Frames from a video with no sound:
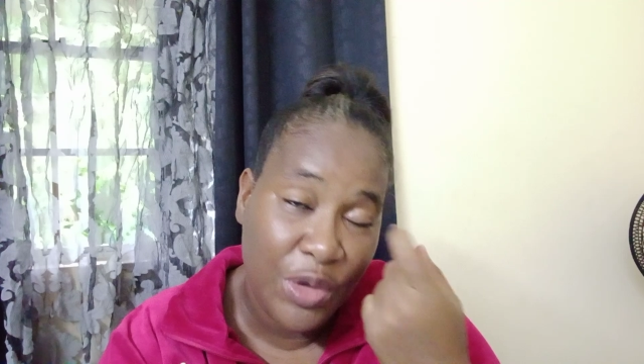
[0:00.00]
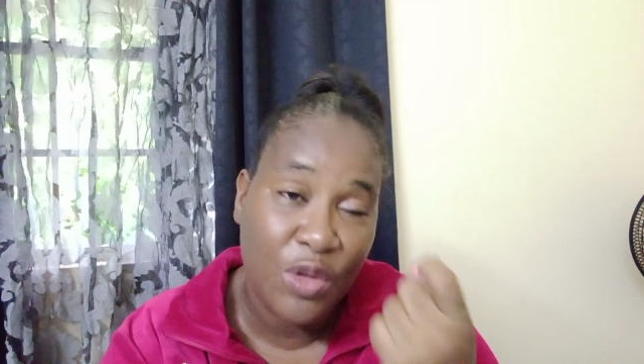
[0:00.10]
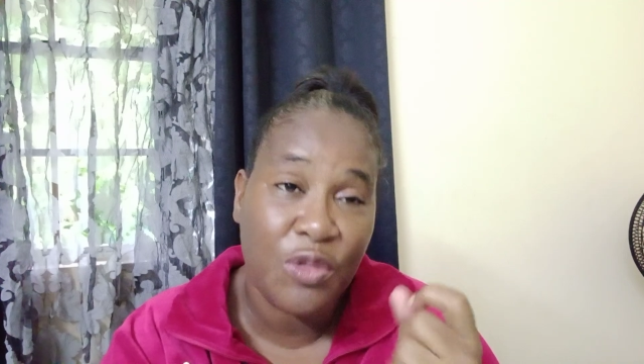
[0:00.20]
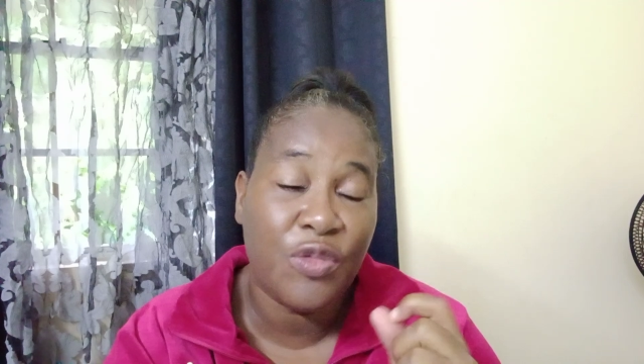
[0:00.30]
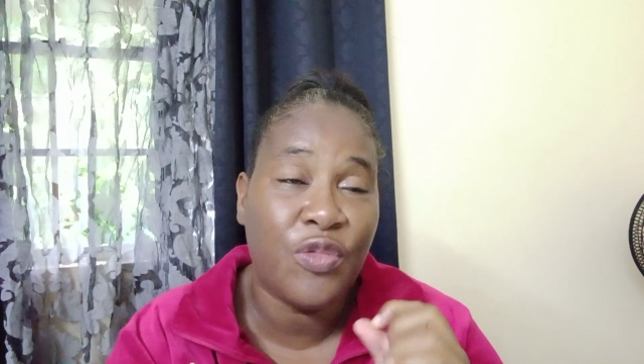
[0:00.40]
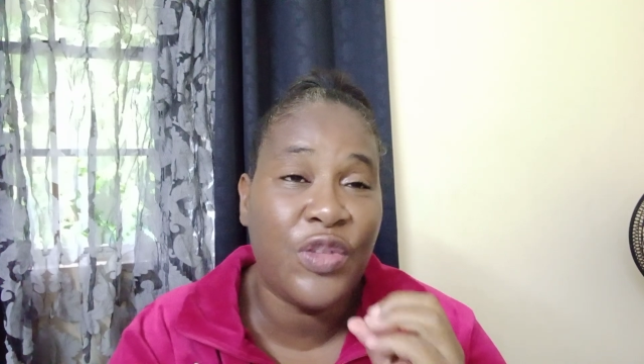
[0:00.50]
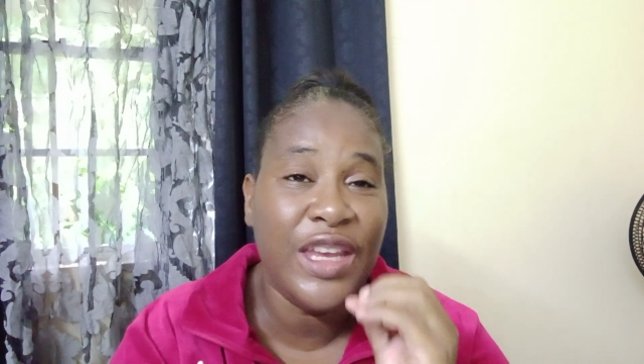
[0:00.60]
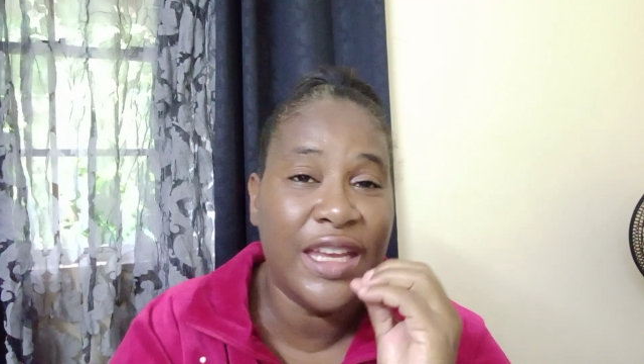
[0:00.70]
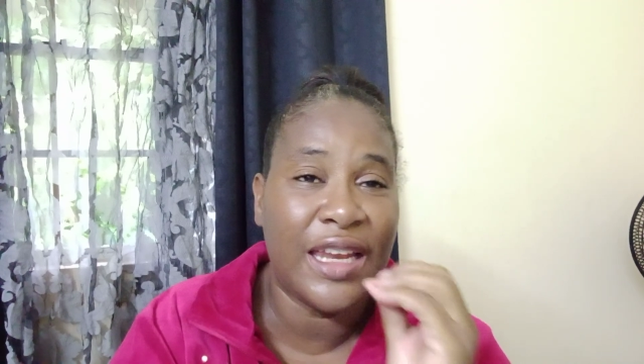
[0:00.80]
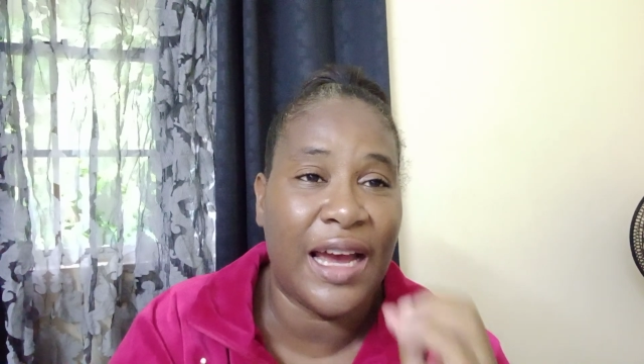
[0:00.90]
would you
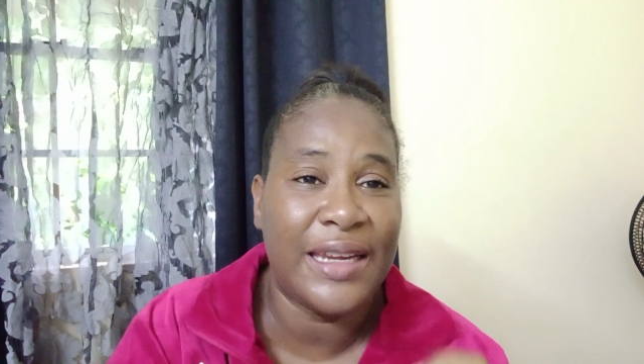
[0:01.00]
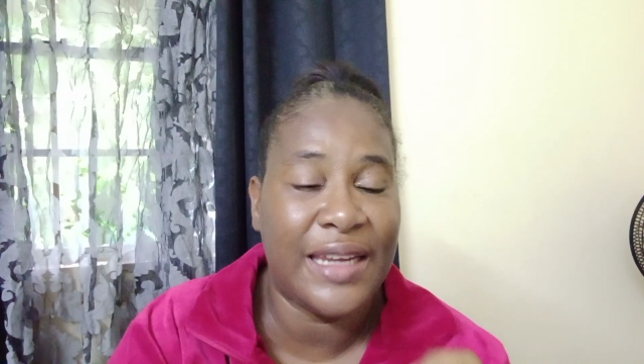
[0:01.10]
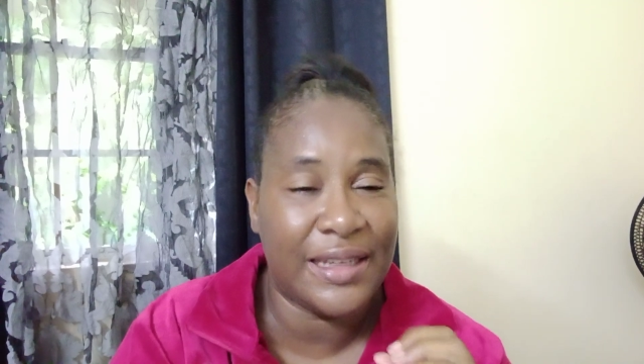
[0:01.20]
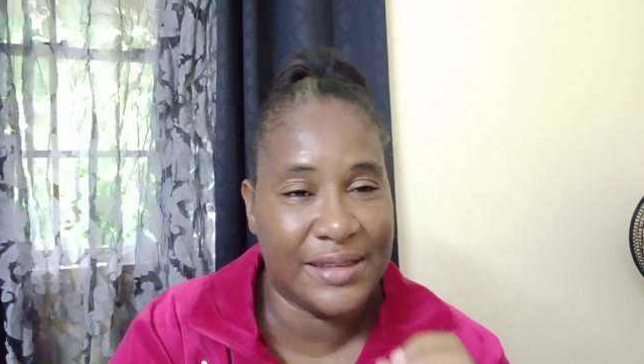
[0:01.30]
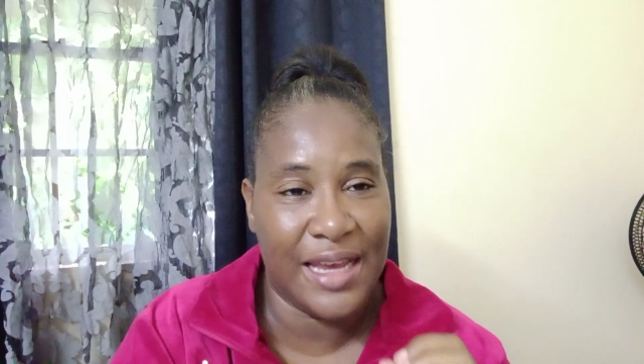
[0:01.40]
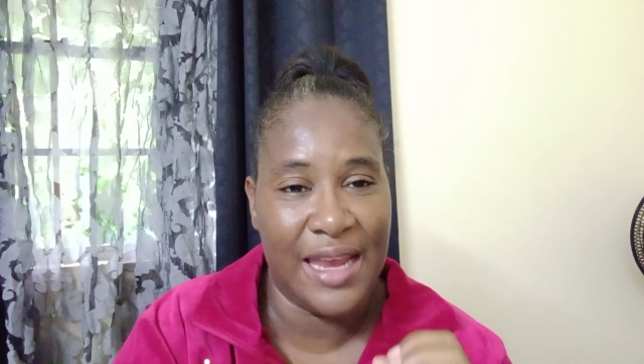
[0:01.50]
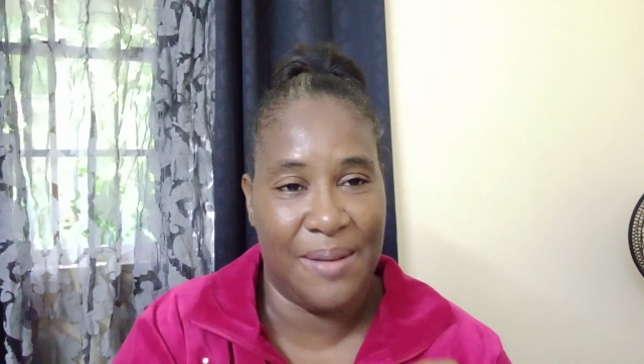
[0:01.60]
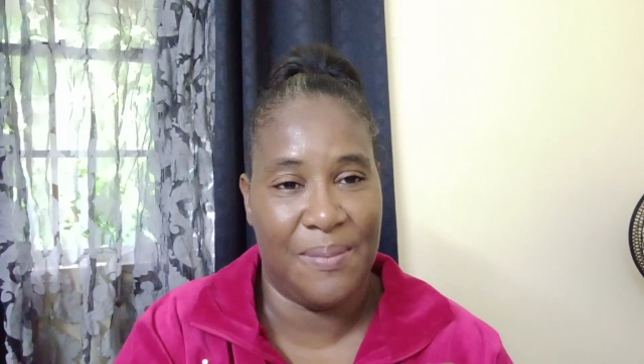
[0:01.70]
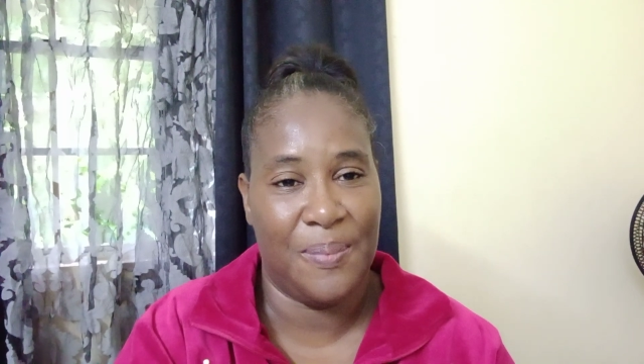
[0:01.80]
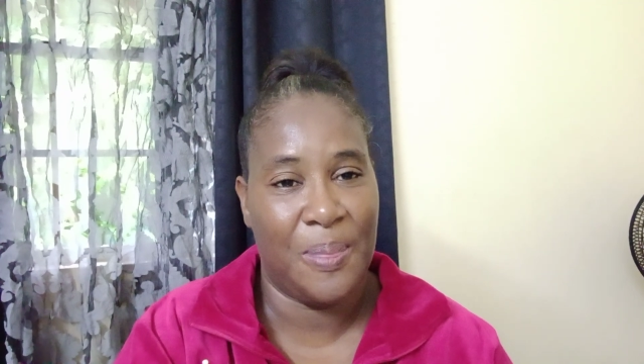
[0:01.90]
feel at that
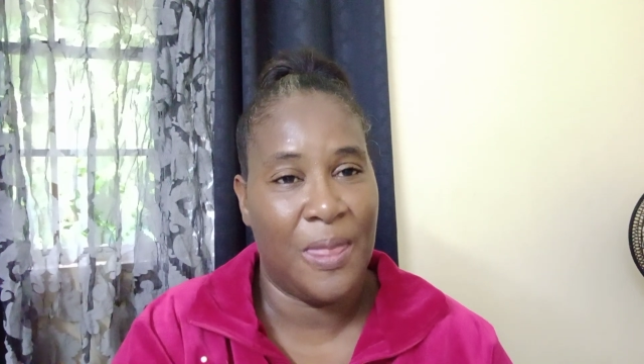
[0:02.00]
time.